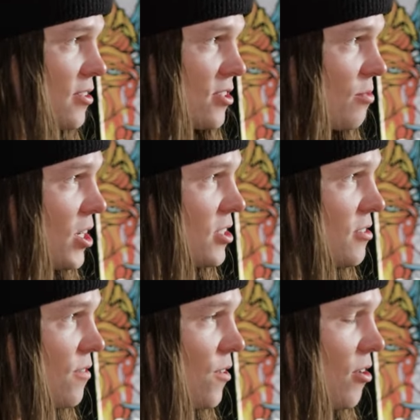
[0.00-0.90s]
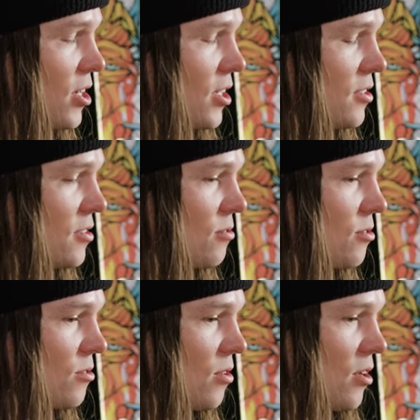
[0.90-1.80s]
you so much for running us
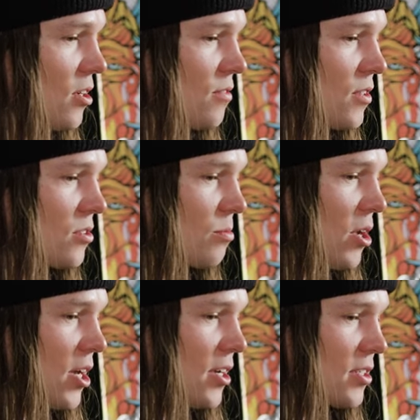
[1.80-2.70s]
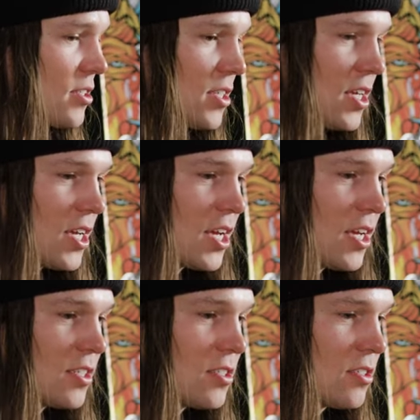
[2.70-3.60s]
through all of those products.
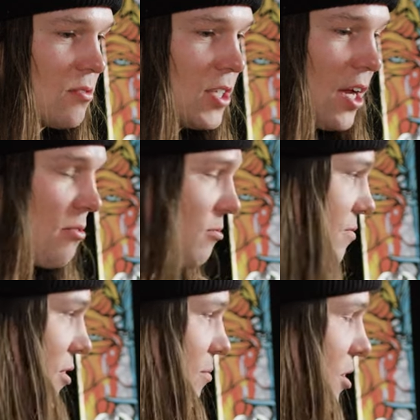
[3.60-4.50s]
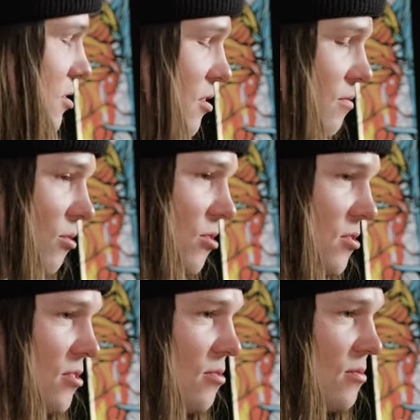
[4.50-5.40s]
And yeah, we're very much looking
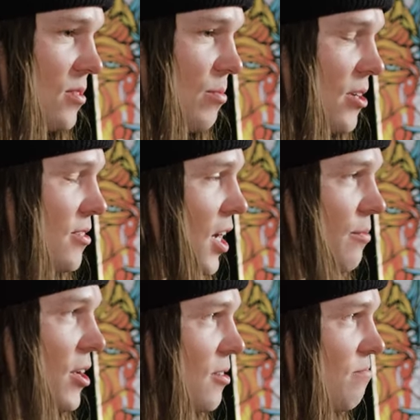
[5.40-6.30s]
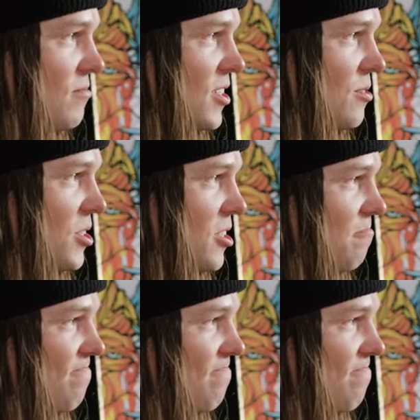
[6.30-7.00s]
forward to spending time on them this week.